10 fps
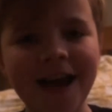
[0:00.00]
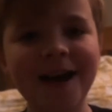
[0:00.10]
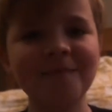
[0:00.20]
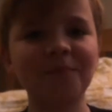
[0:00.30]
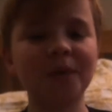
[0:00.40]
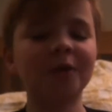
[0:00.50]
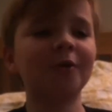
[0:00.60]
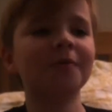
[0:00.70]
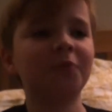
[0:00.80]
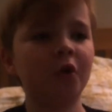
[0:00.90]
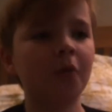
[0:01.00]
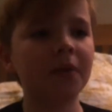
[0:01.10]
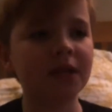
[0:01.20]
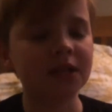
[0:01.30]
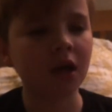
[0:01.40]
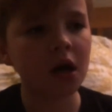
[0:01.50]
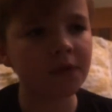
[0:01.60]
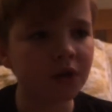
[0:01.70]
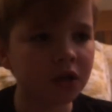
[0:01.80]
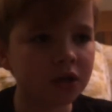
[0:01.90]
Um, my dream job is
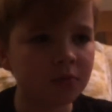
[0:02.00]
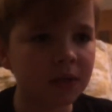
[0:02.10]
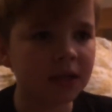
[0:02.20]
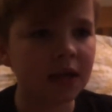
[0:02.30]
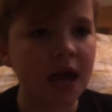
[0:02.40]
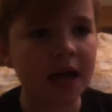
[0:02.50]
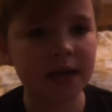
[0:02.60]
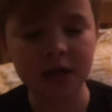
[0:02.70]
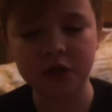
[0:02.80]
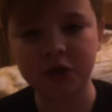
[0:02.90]
either to be a